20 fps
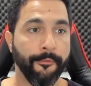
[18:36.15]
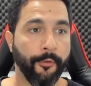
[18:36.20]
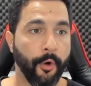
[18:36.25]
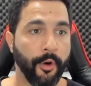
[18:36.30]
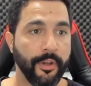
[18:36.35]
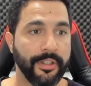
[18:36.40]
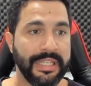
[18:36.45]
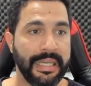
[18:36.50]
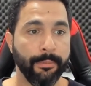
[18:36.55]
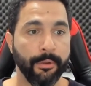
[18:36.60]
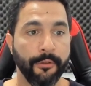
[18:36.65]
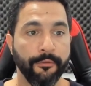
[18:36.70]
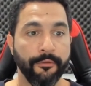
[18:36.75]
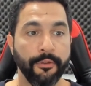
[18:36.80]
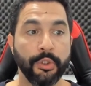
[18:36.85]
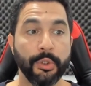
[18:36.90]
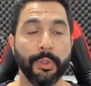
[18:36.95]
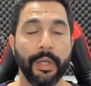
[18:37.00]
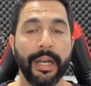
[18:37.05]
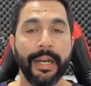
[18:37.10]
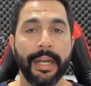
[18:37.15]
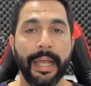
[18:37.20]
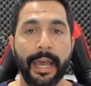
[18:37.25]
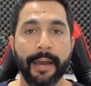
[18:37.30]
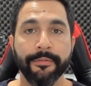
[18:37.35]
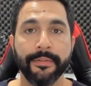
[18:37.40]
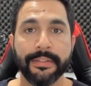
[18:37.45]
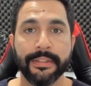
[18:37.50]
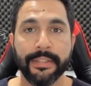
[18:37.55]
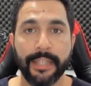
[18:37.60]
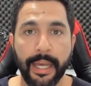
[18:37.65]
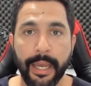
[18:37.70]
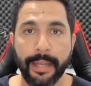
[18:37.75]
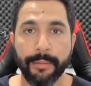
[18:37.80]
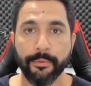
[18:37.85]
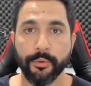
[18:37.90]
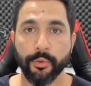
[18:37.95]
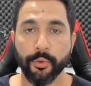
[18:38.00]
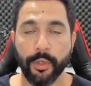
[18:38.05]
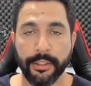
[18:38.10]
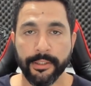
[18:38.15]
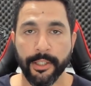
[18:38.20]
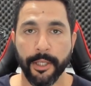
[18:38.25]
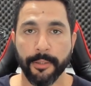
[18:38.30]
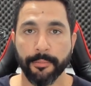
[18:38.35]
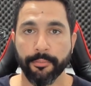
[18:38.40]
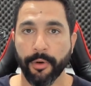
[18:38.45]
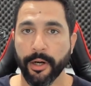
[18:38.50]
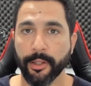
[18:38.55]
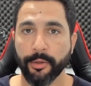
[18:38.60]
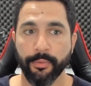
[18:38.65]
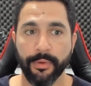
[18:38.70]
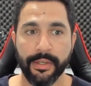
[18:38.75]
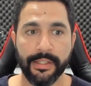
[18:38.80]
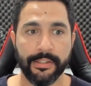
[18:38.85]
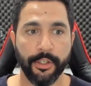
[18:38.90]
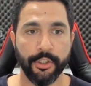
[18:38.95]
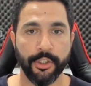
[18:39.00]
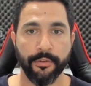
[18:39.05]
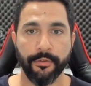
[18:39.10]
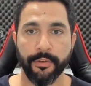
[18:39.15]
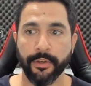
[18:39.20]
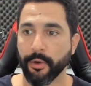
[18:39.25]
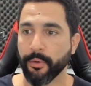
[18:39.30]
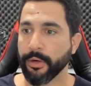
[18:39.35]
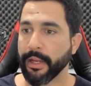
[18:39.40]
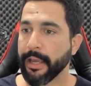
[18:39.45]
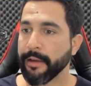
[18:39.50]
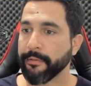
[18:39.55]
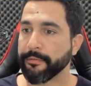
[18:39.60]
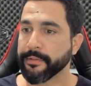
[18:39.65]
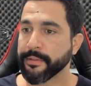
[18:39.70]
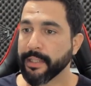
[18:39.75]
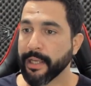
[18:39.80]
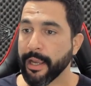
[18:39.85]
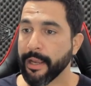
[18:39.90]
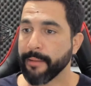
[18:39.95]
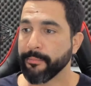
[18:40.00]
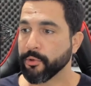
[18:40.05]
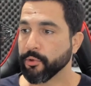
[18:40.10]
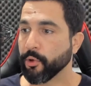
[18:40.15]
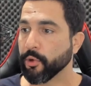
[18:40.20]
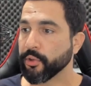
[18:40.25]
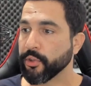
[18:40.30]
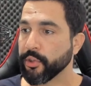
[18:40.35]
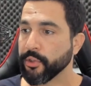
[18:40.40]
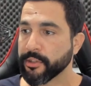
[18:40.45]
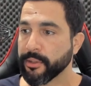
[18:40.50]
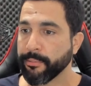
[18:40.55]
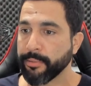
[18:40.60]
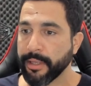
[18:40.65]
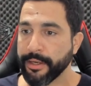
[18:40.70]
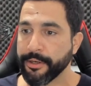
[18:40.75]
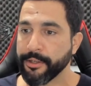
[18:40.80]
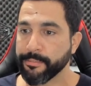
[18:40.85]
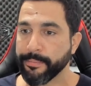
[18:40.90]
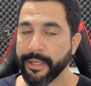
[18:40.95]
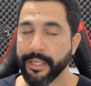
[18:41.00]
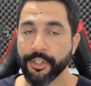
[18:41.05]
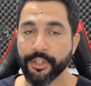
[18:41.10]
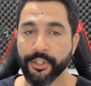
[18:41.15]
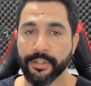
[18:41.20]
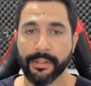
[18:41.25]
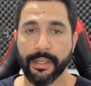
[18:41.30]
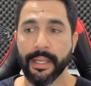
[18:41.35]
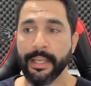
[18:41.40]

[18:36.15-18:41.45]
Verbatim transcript: For example, if you do not have time to conduct product research, if you don't have time to go to your suppliers' pages,